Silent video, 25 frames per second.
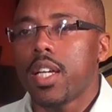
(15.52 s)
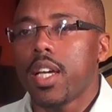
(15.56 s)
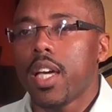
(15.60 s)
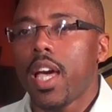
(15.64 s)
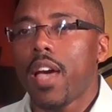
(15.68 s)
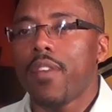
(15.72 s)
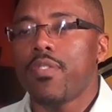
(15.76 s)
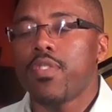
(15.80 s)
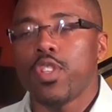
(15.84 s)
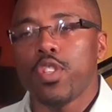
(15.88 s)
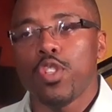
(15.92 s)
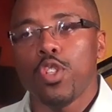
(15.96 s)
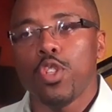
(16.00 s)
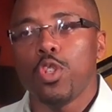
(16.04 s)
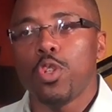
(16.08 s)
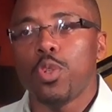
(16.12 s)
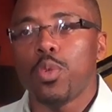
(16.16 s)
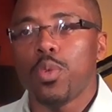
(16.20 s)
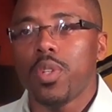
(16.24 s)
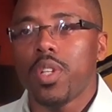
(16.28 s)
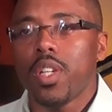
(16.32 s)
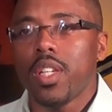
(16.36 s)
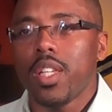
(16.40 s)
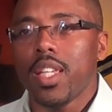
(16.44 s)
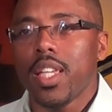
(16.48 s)
have to
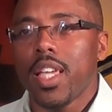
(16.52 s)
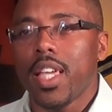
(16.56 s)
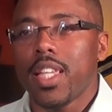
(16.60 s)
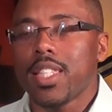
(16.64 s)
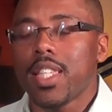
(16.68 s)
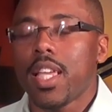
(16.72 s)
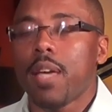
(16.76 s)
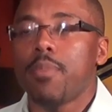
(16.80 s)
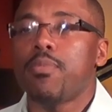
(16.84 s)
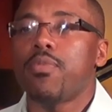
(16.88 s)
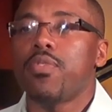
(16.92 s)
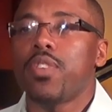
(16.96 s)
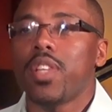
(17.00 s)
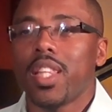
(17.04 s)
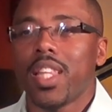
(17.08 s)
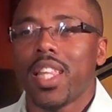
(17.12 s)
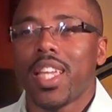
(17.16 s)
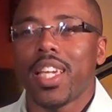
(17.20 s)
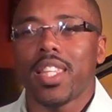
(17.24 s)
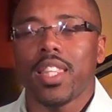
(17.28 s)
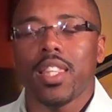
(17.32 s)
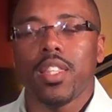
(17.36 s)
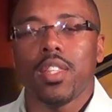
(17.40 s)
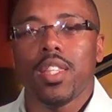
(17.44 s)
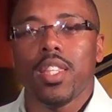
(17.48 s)
do, as I'm feeling
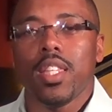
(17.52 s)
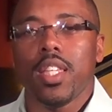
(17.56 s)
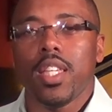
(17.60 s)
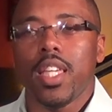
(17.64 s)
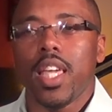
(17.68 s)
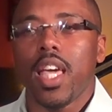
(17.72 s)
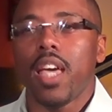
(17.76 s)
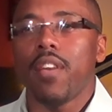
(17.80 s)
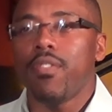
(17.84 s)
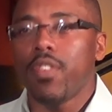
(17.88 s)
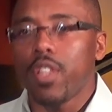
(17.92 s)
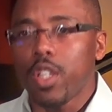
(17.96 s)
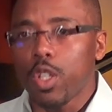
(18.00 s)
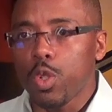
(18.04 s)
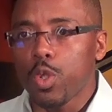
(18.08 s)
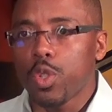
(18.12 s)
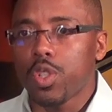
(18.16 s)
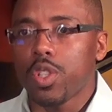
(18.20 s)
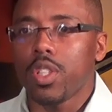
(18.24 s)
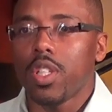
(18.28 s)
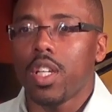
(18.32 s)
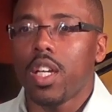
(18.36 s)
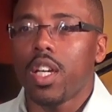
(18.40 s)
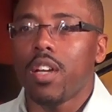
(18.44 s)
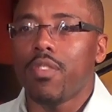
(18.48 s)
like the
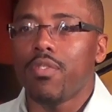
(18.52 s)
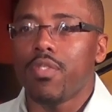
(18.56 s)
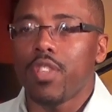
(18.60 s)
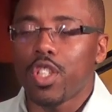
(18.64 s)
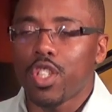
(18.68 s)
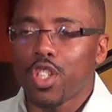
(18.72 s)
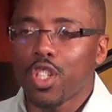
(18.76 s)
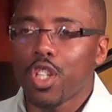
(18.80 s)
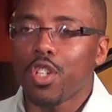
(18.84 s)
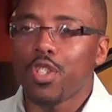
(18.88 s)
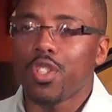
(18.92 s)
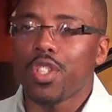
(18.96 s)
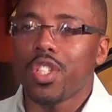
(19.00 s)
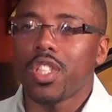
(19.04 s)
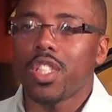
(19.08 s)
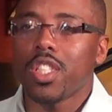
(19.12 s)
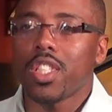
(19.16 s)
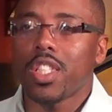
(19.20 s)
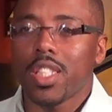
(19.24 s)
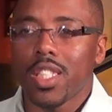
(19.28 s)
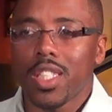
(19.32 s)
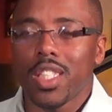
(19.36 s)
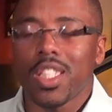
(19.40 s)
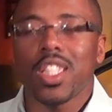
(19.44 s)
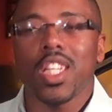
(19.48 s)
evolution of the church
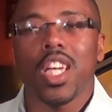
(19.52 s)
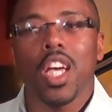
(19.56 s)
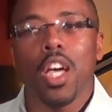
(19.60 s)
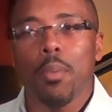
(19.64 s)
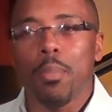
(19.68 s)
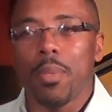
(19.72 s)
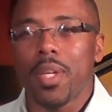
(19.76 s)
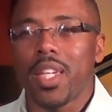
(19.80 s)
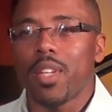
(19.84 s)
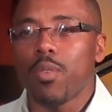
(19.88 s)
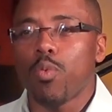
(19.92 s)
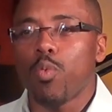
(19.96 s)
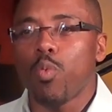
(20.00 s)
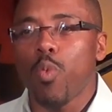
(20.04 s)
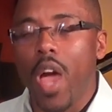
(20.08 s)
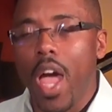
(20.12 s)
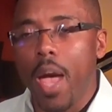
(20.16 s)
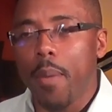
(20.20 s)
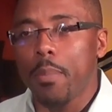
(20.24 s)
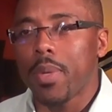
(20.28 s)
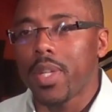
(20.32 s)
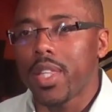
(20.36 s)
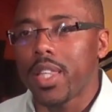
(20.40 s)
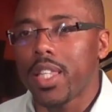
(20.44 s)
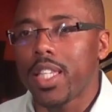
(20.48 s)
is coming
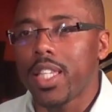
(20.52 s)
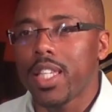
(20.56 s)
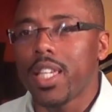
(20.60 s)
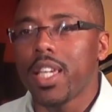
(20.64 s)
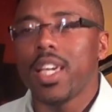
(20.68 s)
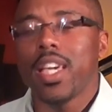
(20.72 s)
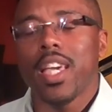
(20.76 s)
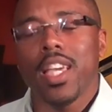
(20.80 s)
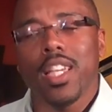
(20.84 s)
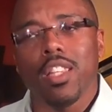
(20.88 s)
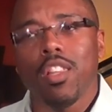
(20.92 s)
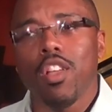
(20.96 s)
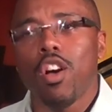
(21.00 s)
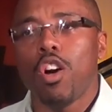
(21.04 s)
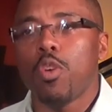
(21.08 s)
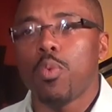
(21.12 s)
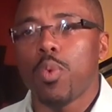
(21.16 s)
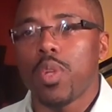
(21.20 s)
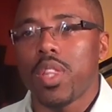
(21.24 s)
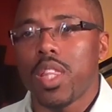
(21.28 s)
rapidly, along